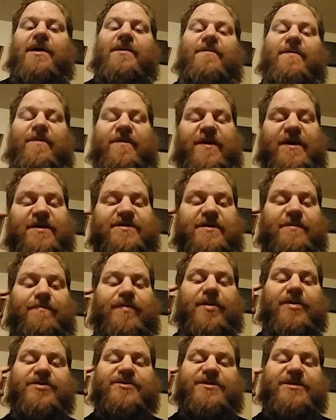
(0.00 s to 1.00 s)
The things I'm
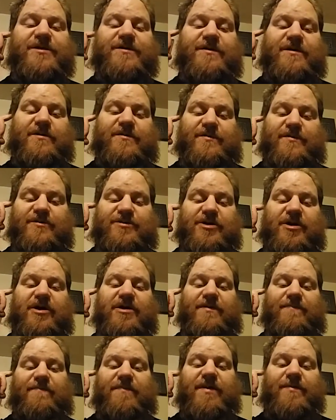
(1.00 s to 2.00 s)
posting there, they're
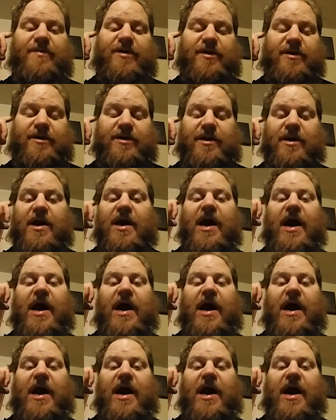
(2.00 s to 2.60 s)
trying to mimic.